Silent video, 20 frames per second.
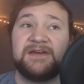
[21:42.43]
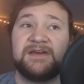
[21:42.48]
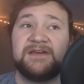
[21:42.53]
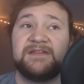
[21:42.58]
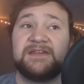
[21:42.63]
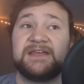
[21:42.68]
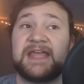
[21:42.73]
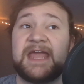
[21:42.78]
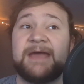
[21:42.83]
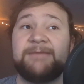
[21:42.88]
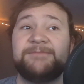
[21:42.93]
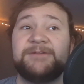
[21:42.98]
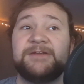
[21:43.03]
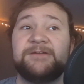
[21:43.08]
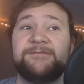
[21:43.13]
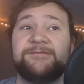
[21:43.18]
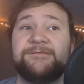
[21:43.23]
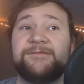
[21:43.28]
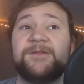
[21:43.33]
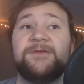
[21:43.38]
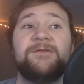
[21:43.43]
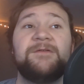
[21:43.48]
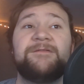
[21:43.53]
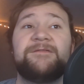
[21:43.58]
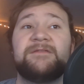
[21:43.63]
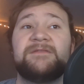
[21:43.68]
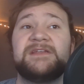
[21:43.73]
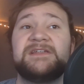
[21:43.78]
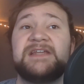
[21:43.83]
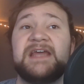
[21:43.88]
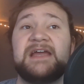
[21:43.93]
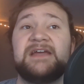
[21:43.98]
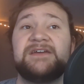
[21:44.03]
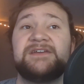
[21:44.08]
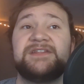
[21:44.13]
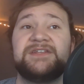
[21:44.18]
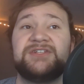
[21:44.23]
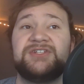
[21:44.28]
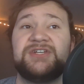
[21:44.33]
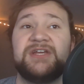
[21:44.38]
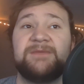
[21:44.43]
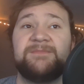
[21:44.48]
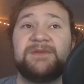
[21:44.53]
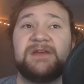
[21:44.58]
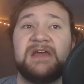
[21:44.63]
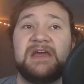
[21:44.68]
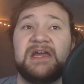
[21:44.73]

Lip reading: The captain flew from the deck of the ship